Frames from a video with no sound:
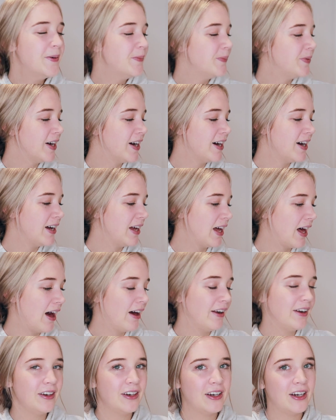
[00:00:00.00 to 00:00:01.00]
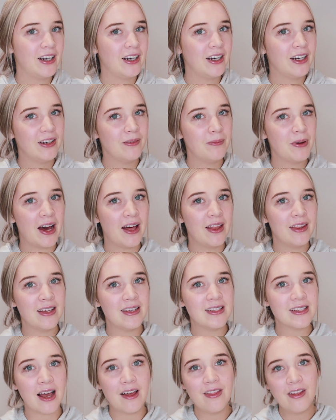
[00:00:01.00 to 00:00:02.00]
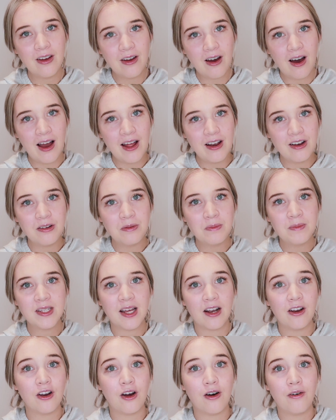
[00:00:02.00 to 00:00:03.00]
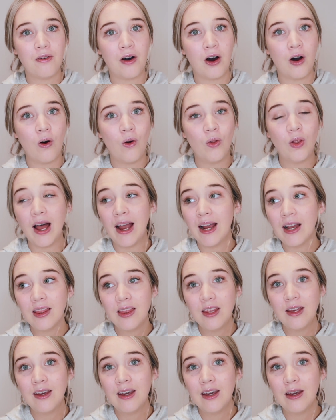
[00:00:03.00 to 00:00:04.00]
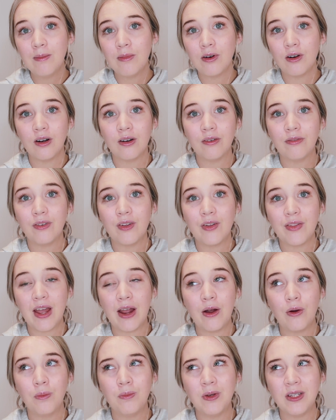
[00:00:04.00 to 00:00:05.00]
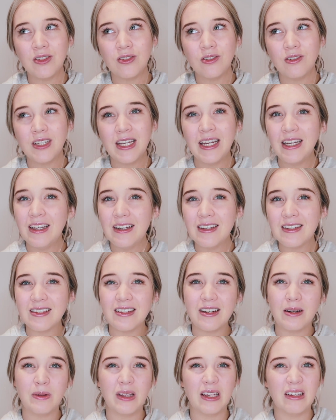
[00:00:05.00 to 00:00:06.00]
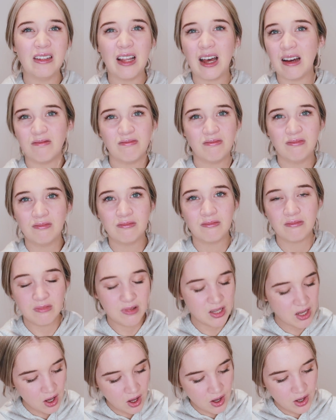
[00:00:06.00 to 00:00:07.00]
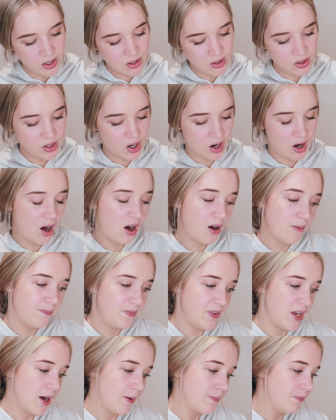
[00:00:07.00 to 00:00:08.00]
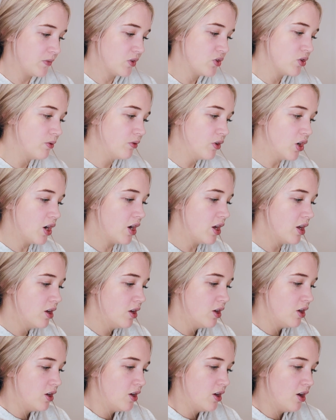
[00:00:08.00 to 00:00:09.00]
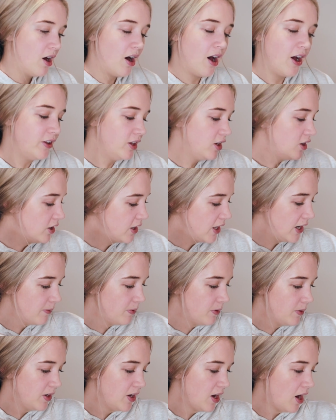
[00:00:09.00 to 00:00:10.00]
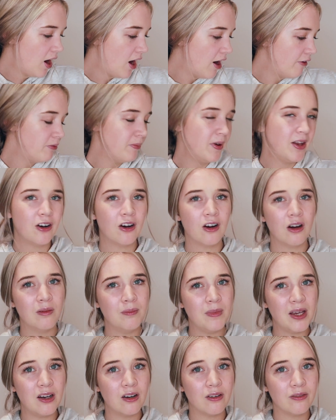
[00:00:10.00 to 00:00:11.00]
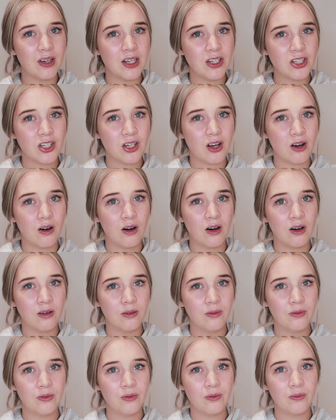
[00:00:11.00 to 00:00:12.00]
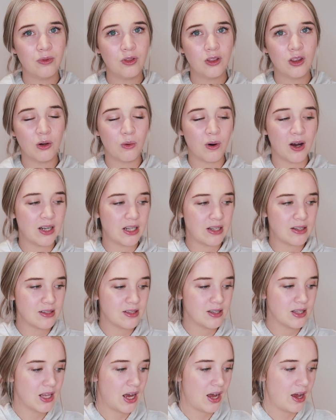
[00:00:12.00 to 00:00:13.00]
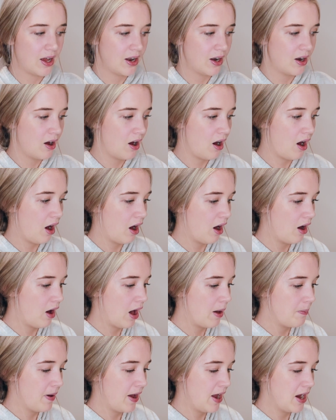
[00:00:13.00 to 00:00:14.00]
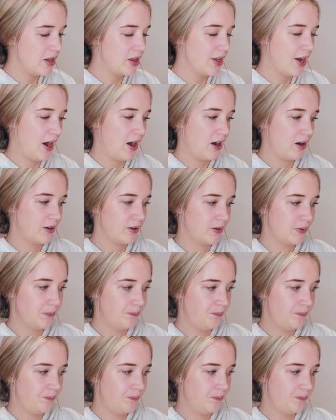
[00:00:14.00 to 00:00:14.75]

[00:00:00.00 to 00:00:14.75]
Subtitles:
But I don't know about these other items. I don't know if I'll like them or if they will be too tedious, and I'm like, nah. So yeah, so we've got, I only got like probably half a meter or a meter of each of the ones that I paid like